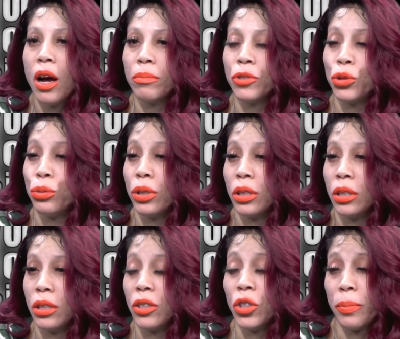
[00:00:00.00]
Due to
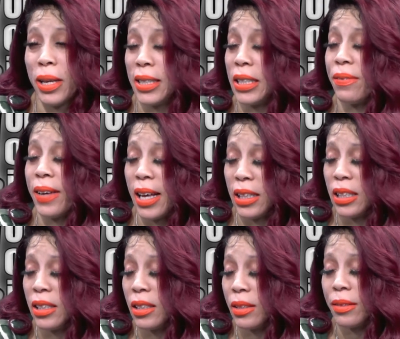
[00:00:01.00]
domestic
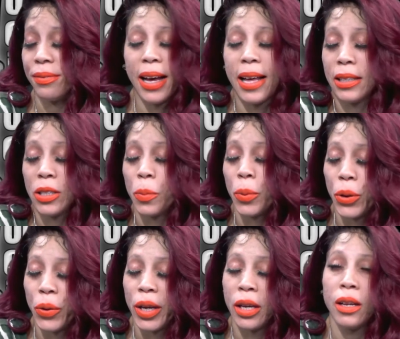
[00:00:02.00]
violence, a violence
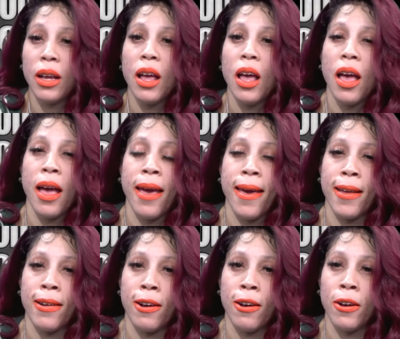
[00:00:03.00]
period.
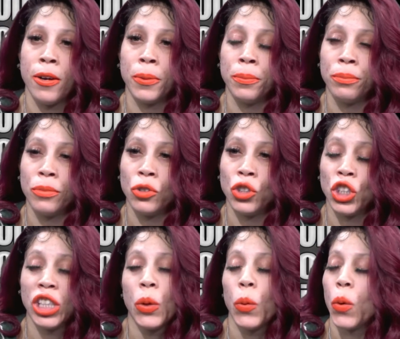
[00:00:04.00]
And
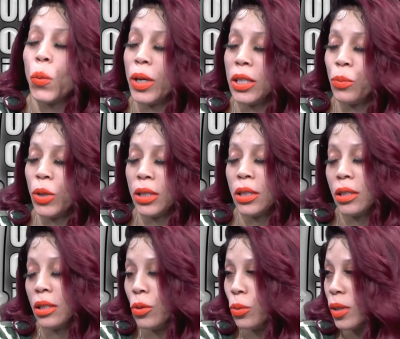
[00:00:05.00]
she always wanted
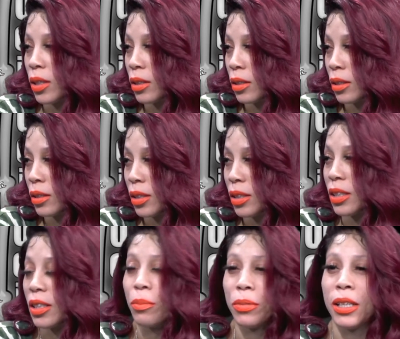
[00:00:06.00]
to do this. This is
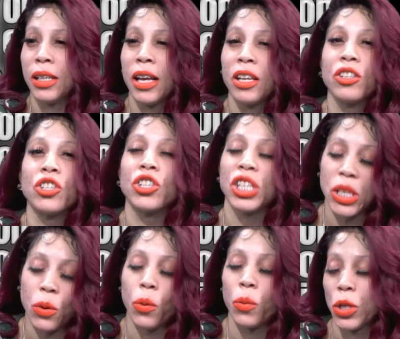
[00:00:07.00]
something that she
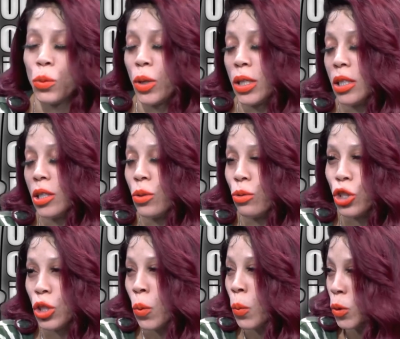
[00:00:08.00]
always wanted to do.
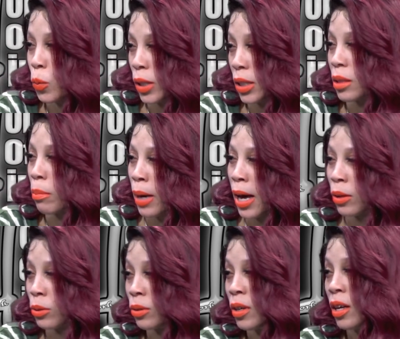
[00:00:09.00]
She always wanted to
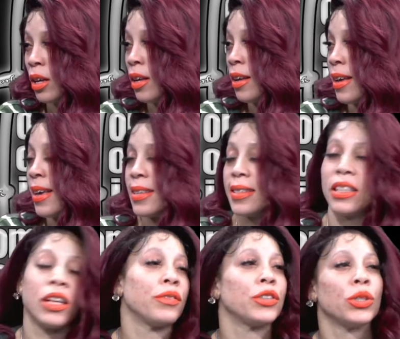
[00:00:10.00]
model and
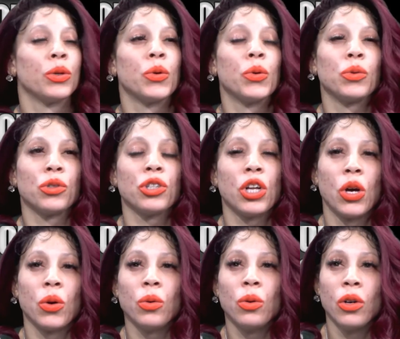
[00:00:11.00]
stuff. So, you
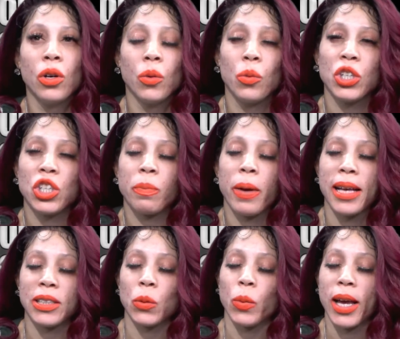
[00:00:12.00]
know, when she
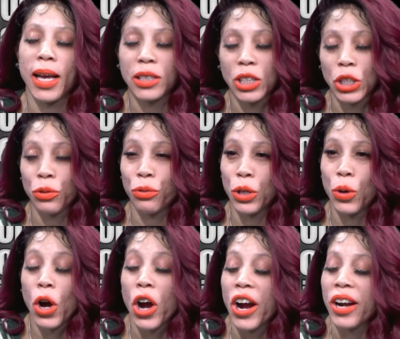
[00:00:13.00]
passed away, I took her real
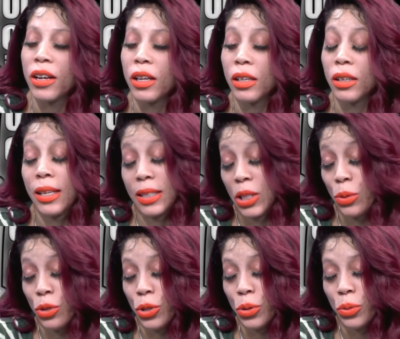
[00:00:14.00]
hard, and I still
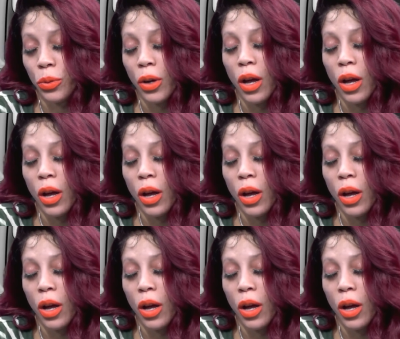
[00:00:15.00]
do.